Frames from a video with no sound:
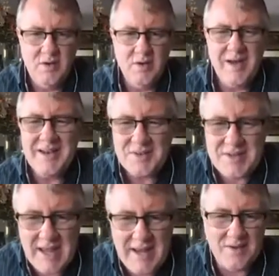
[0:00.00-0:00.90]
Or
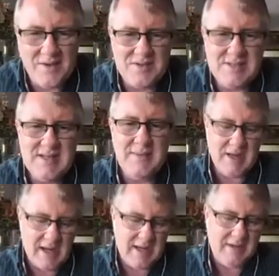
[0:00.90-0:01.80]
entertainers, the same
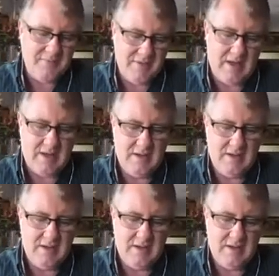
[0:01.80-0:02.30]
kind of thing.